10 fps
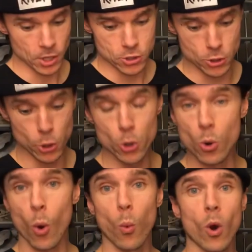
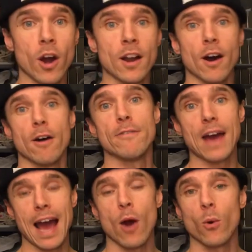to one of
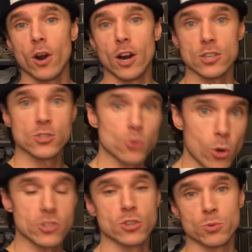our
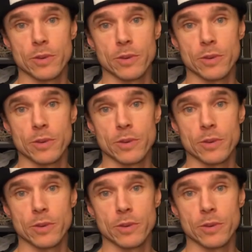sourcers.